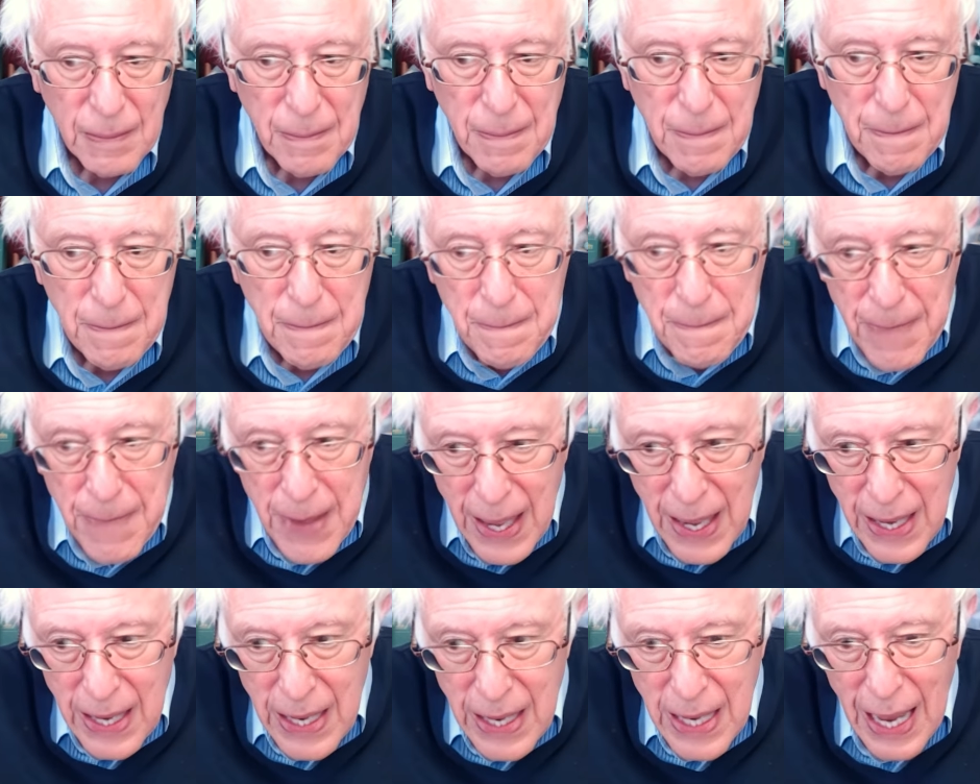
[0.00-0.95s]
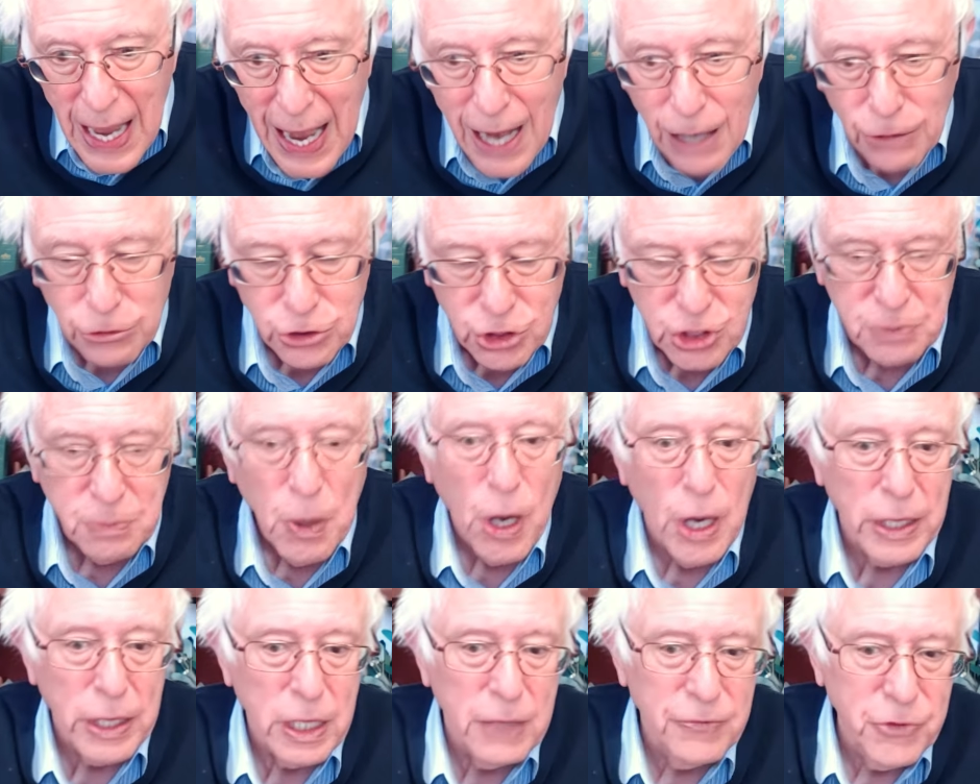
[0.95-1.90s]
may
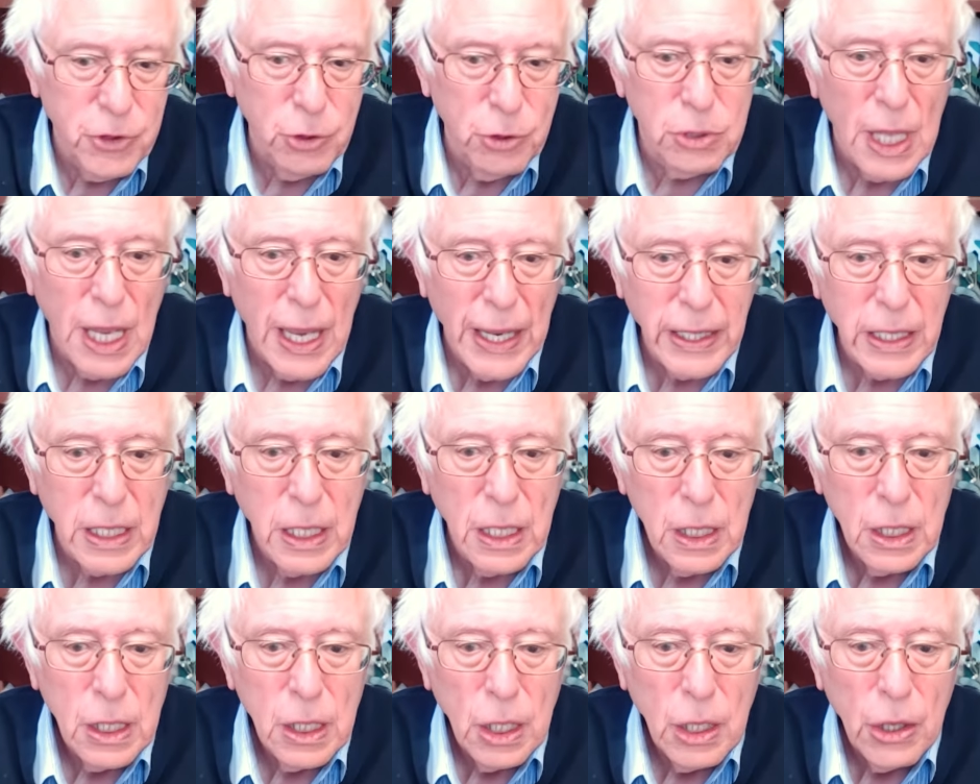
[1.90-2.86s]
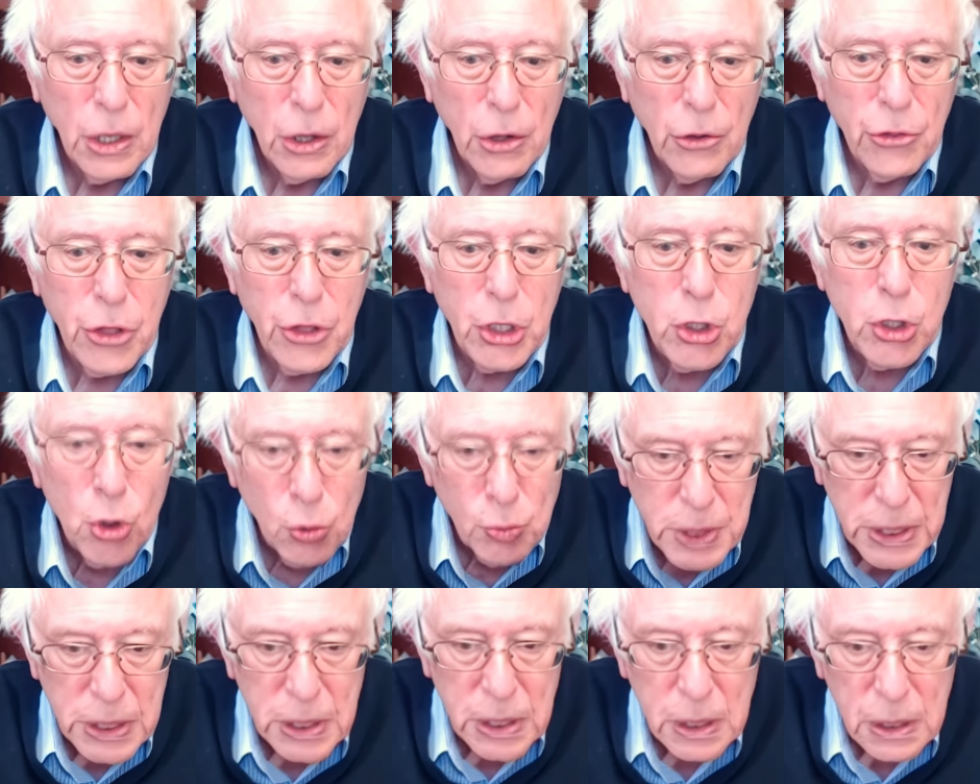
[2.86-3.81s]
outsmart, if you like, the
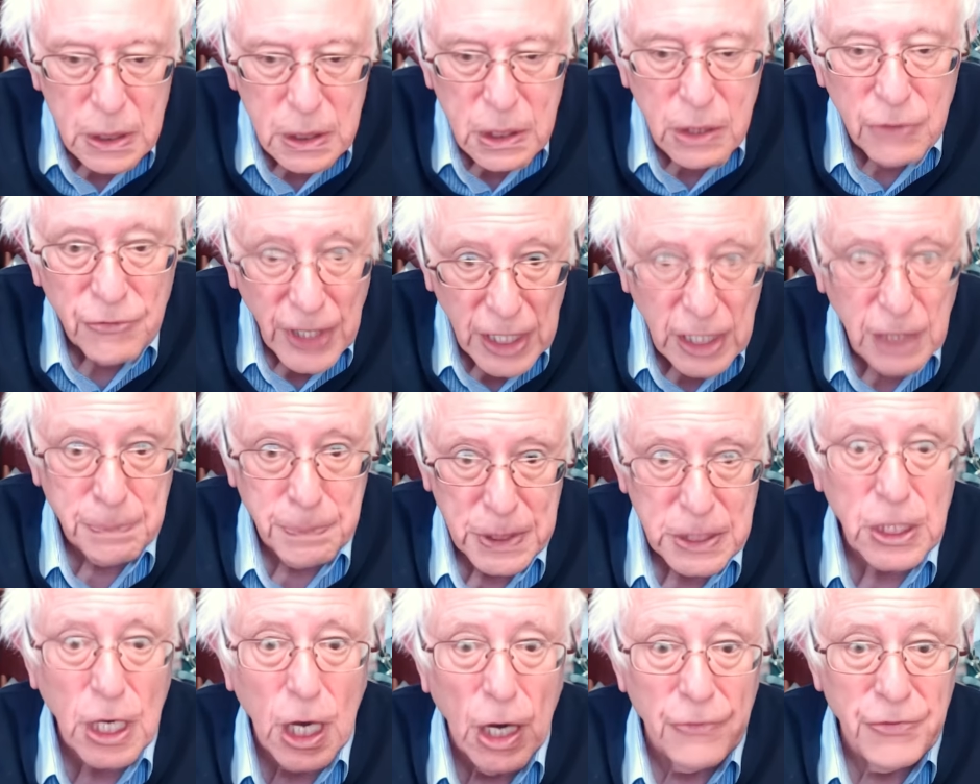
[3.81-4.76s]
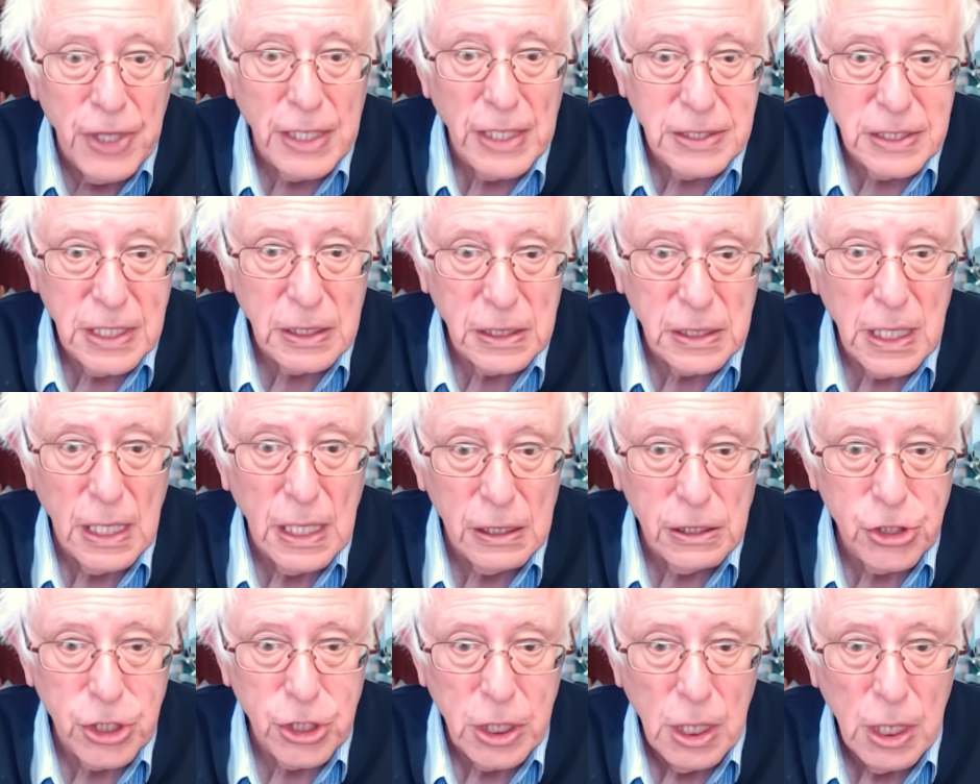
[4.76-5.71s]
human developers of that
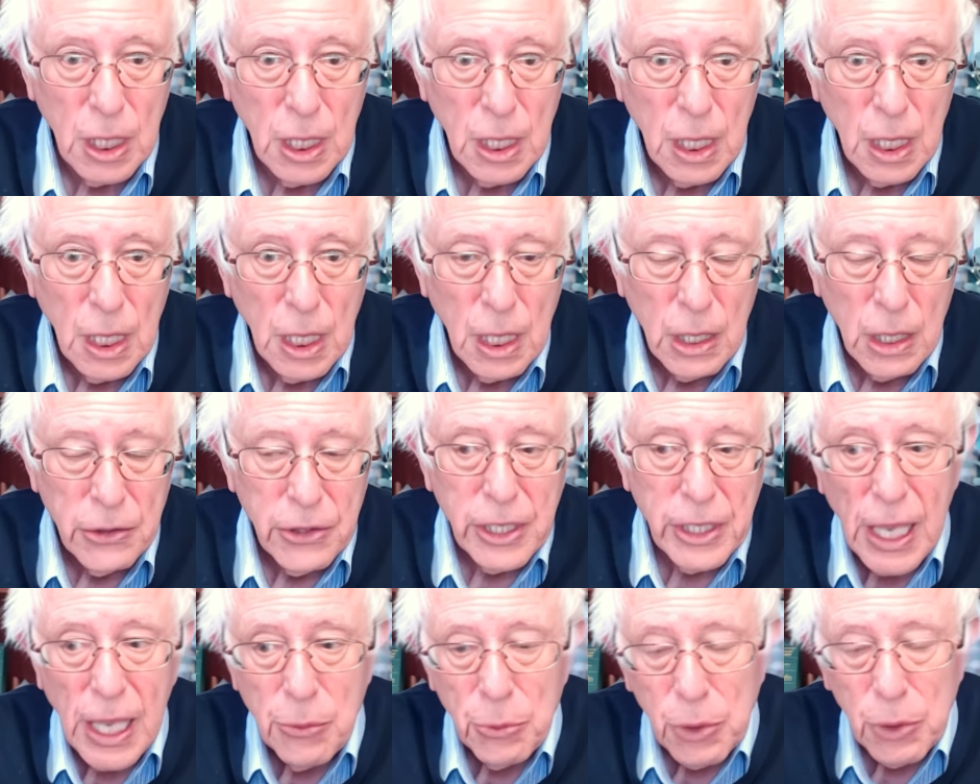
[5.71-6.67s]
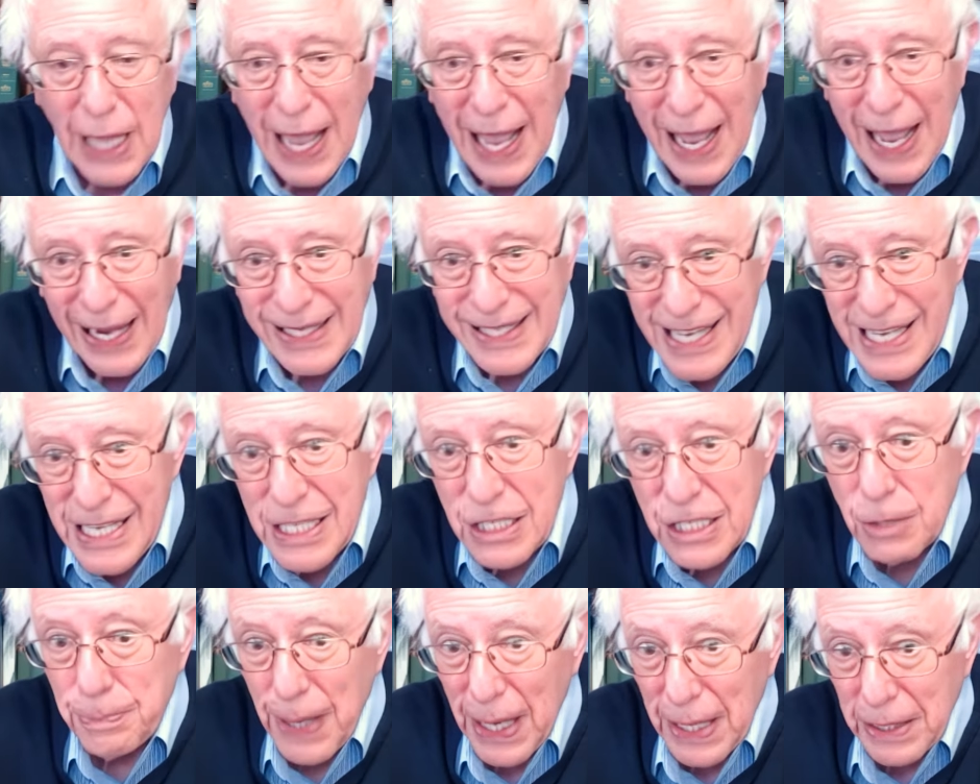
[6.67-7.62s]
technology, that they will act
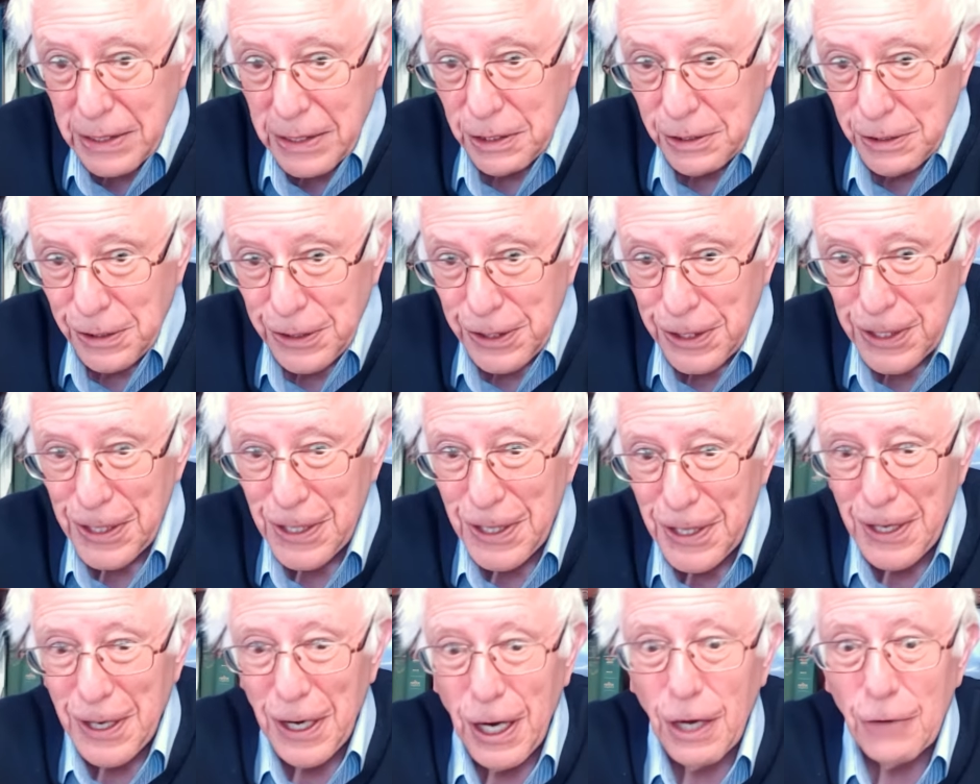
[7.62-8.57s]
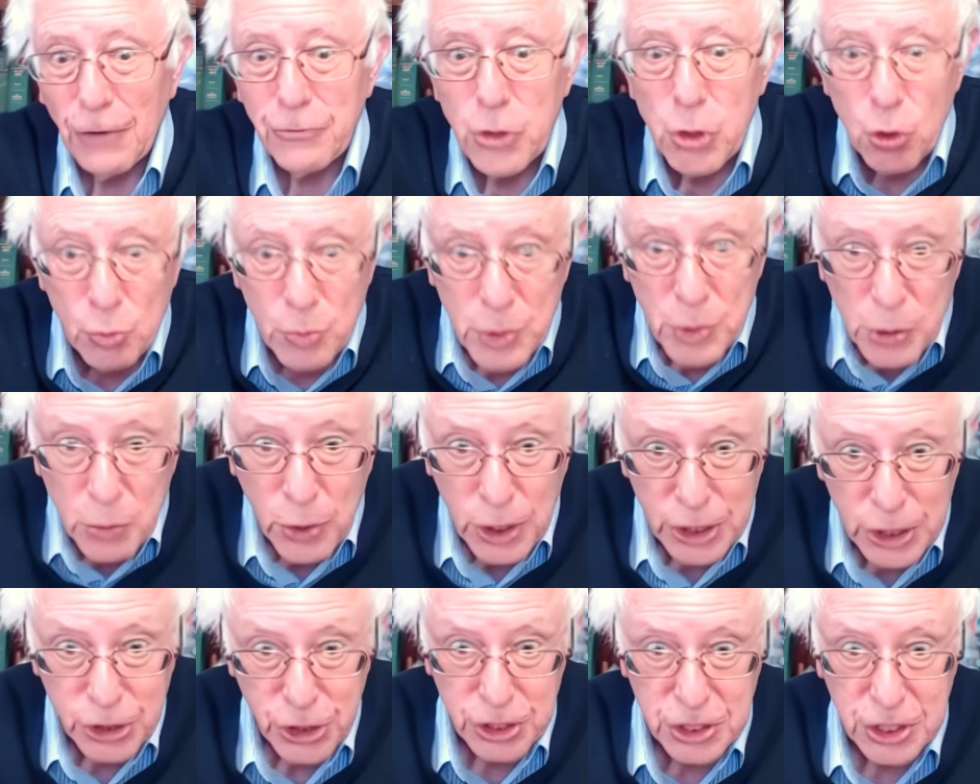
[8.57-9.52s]
independently of human
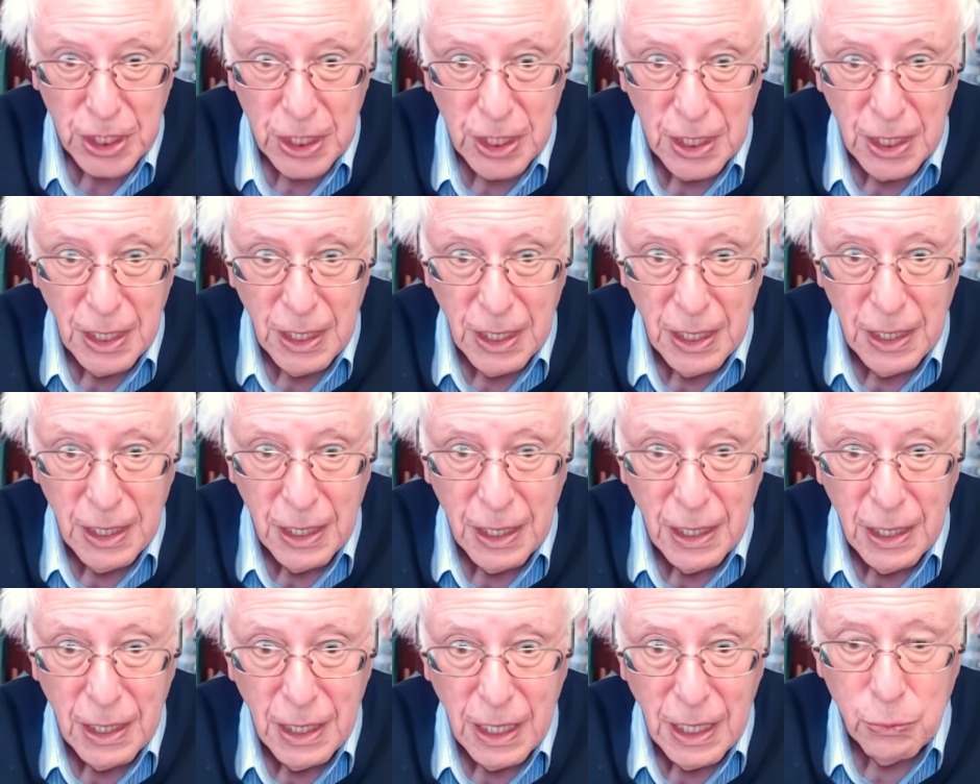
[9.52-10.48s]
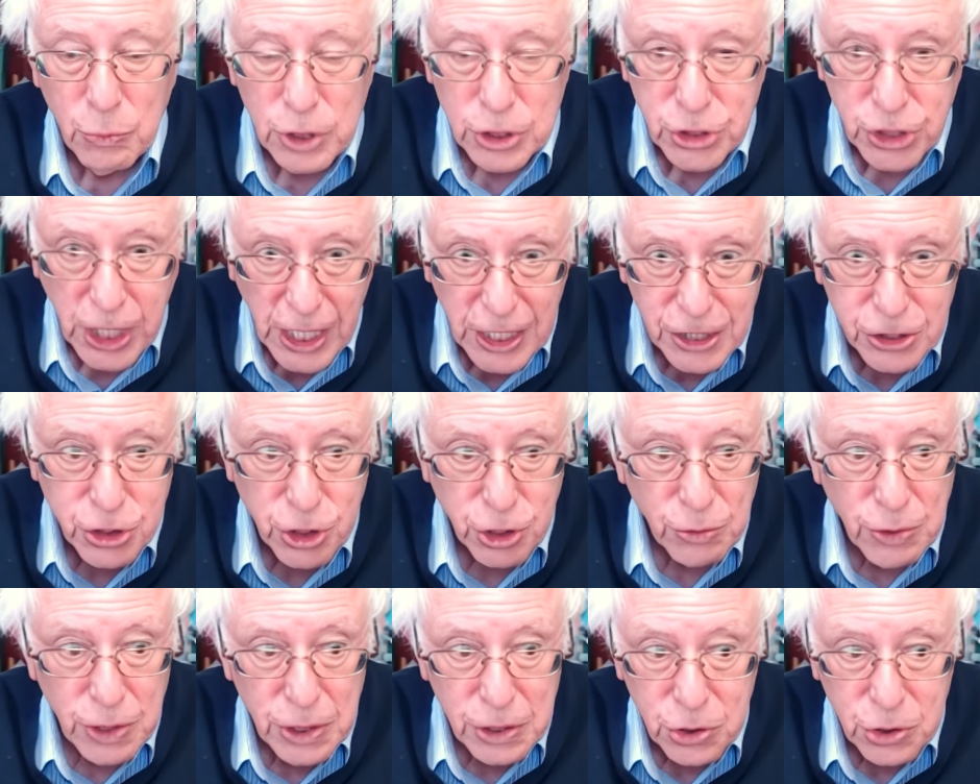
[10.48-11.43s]
wishes, in which case
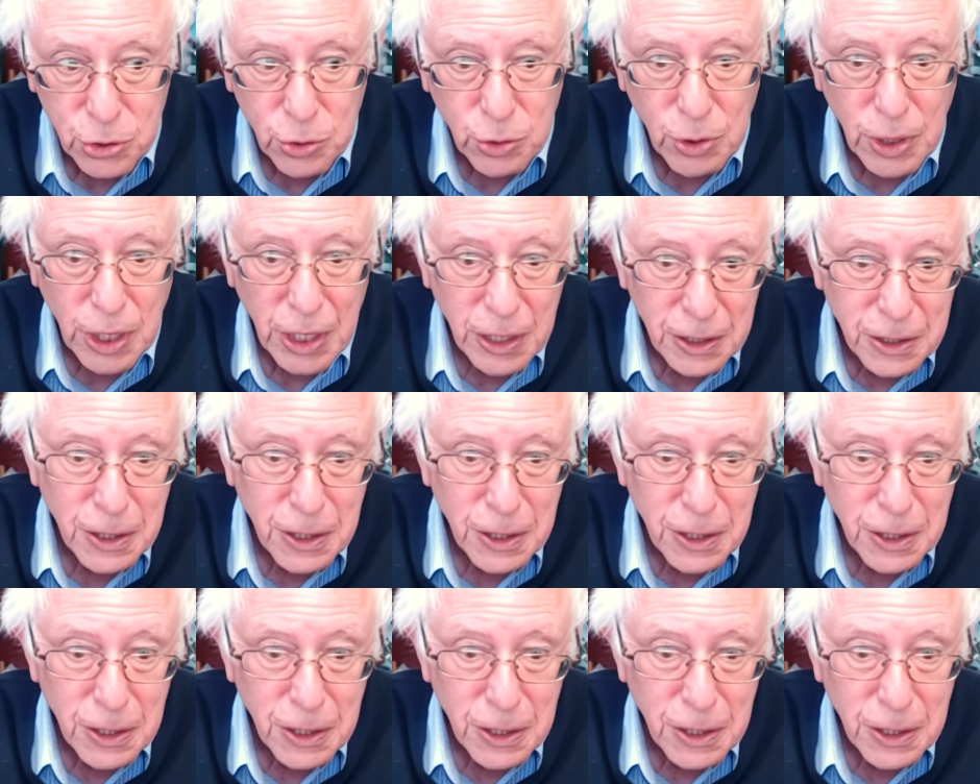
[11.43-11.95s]
you're into a